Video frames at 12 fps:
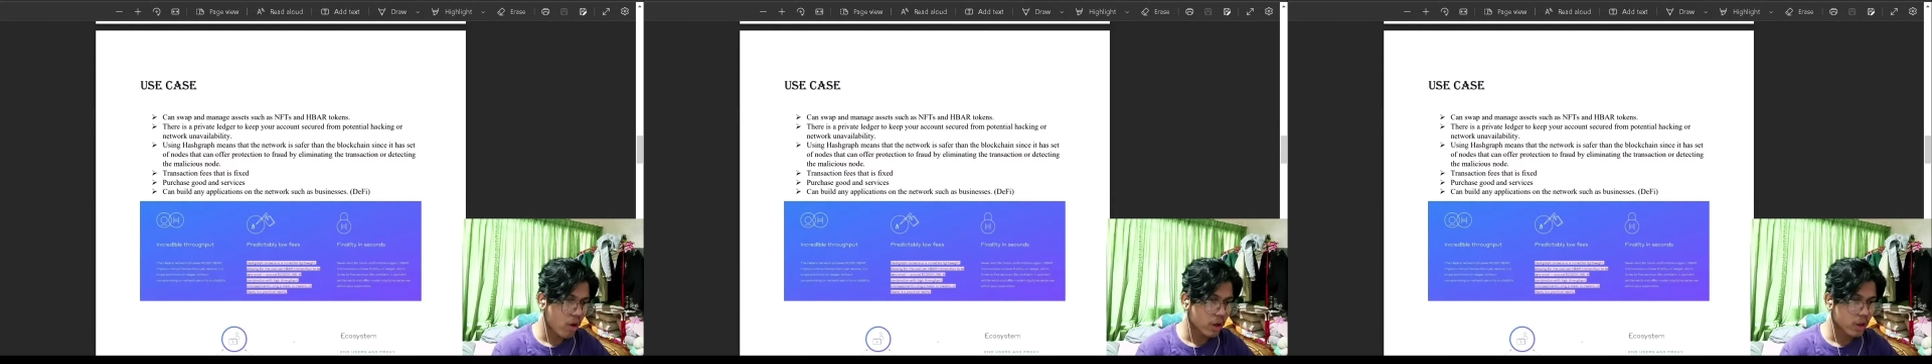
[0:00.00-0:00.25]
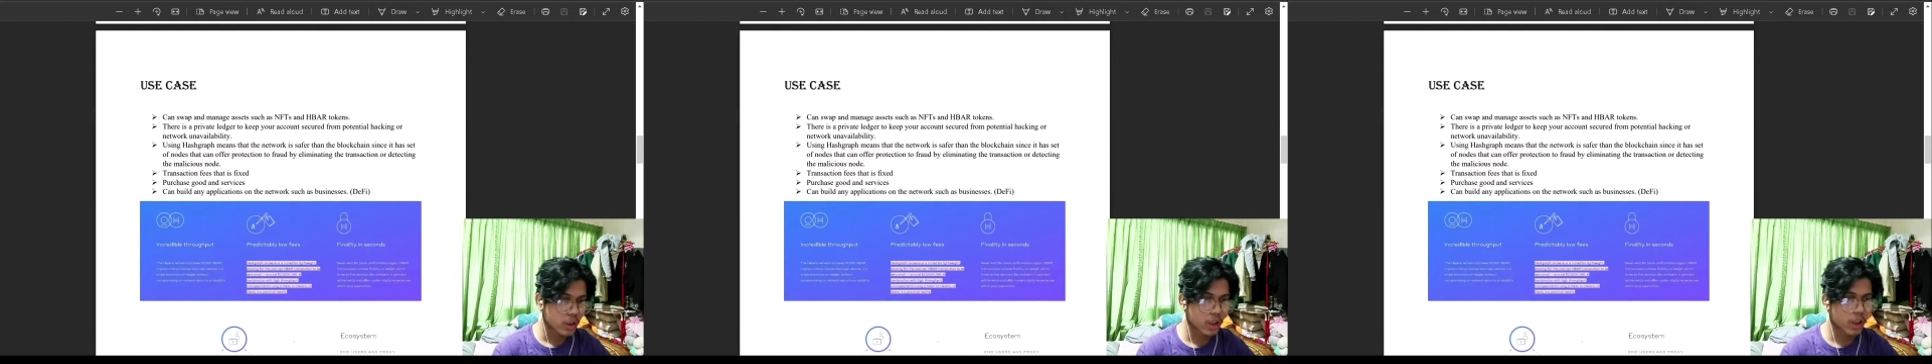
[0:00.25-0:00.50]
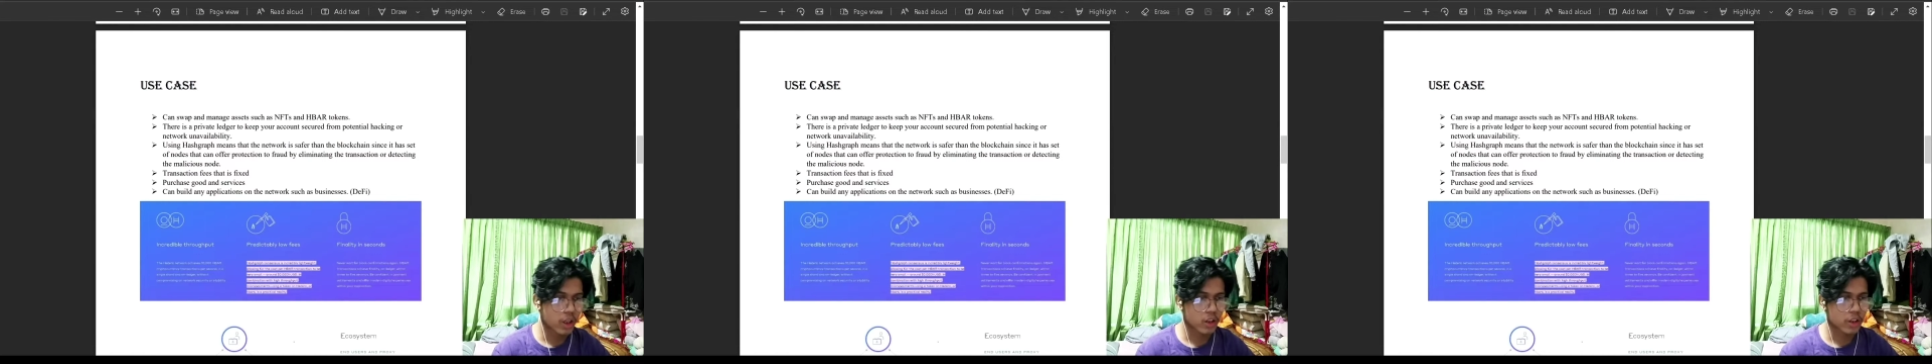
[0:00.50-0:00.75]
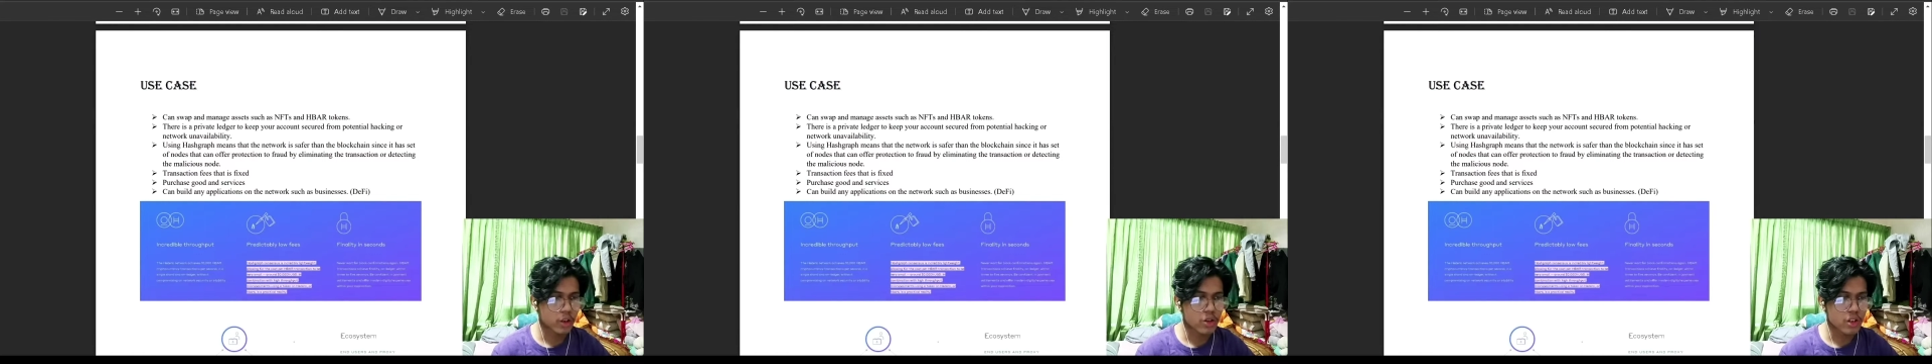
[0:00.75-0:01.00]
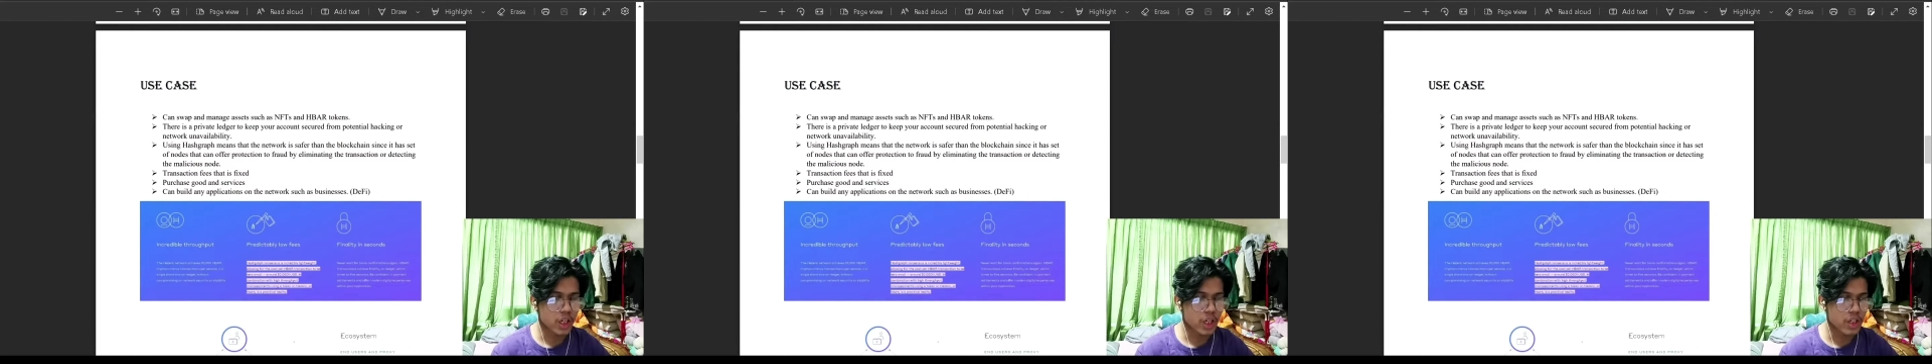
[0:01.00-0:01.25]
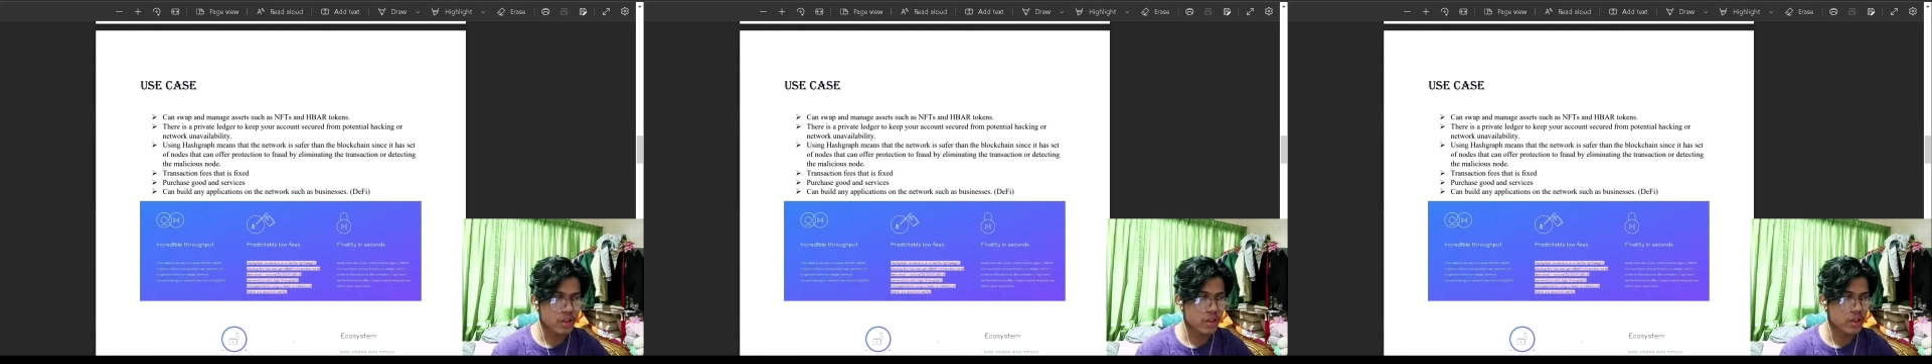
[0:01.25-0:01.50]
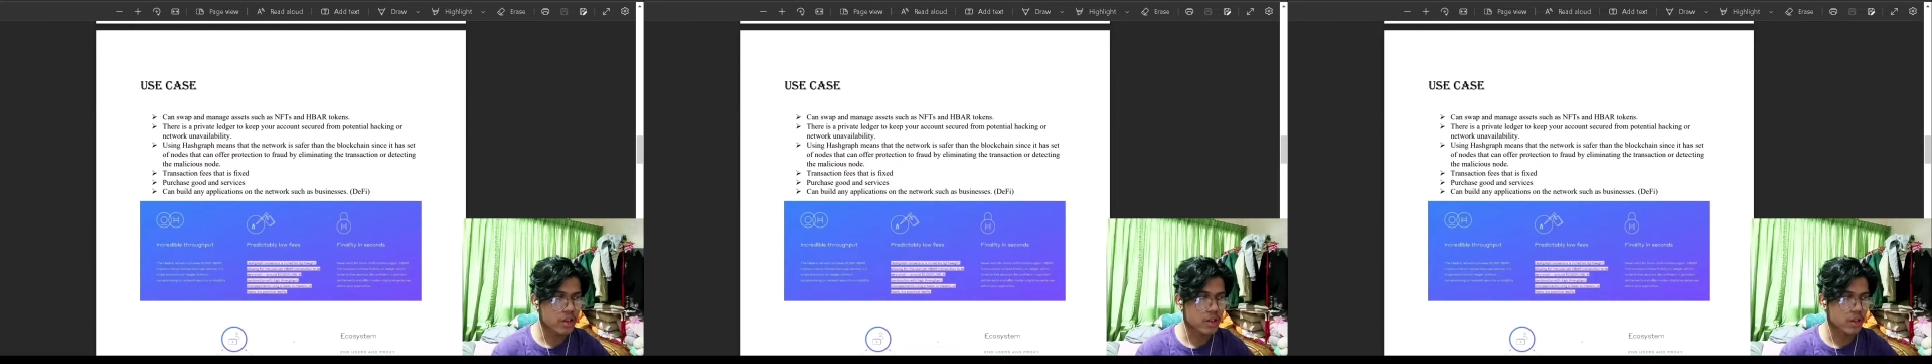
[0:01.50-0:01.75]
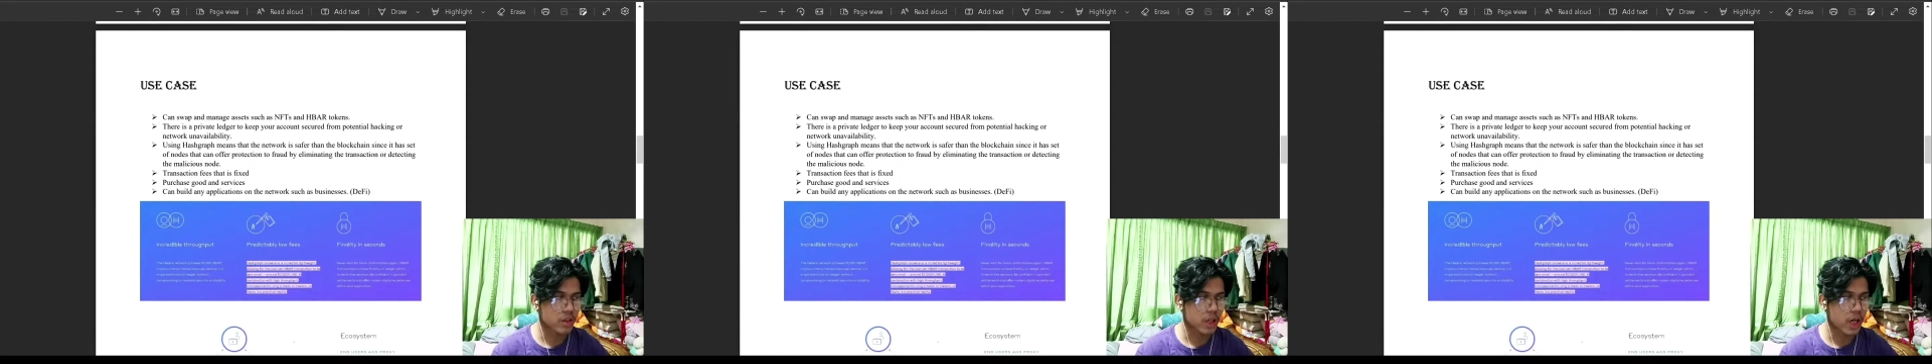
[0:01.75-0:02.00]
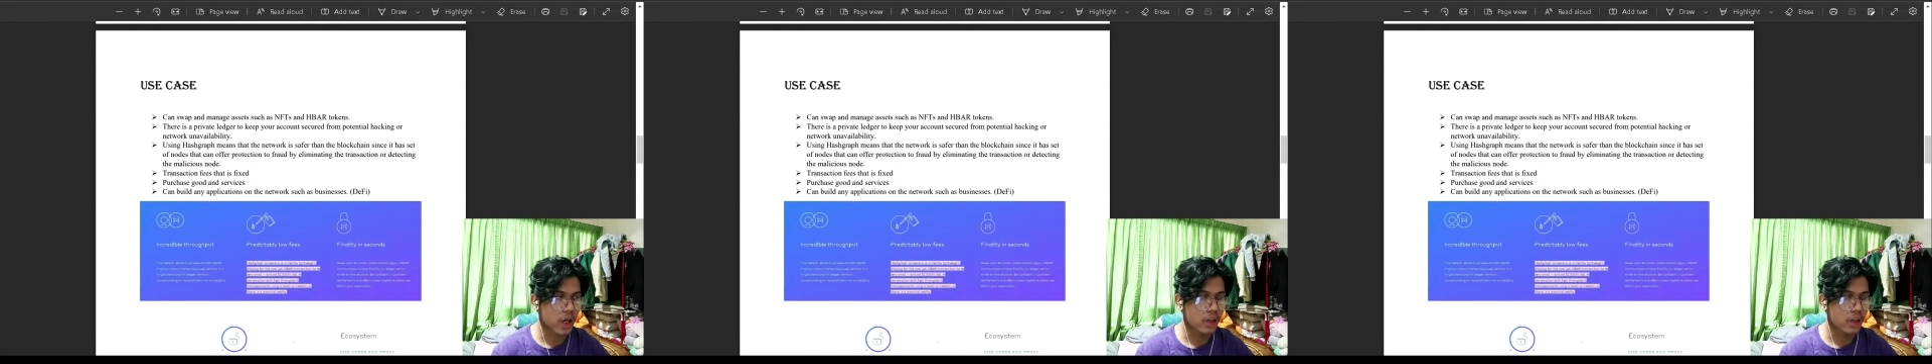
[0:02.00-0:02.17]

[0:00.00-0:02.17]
use case is, unlike